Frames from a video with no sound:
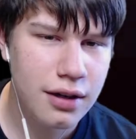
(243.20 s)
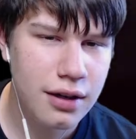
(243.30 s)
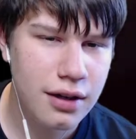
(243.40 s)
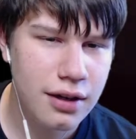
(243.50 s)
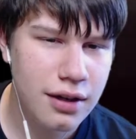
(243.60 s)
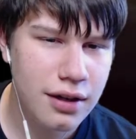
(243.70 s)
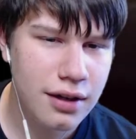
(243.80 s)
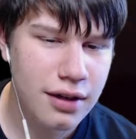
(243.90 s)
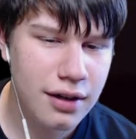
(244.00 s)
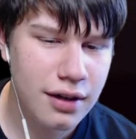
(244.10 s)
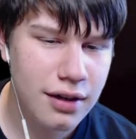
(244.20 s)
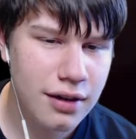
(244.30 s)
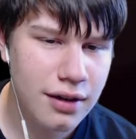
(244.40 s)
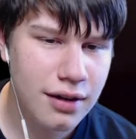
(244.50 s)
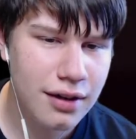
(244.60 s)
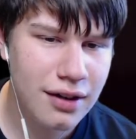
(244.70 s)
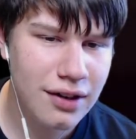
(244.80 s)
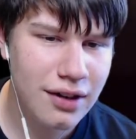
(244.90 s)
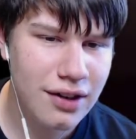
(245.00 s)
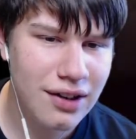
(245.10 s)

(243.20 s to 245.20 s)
[no speech]